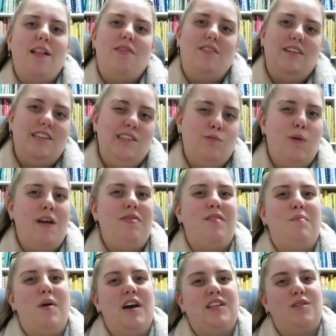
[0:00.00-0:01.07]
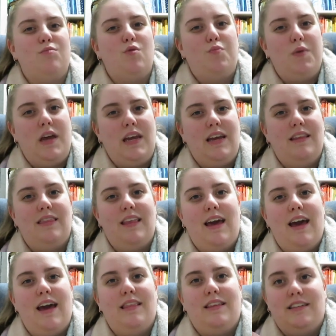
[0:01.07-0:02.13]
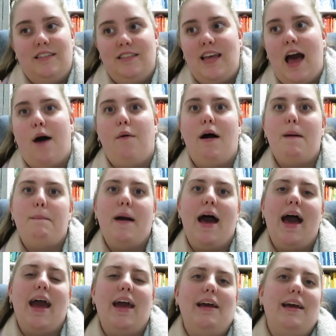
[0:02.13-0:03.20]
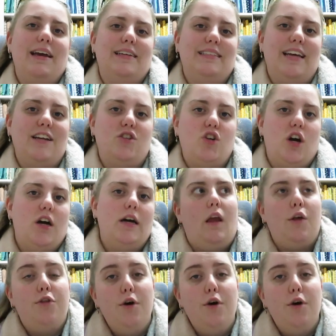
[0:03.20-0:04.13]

This is when the person will be in there. This is how I pay, etc.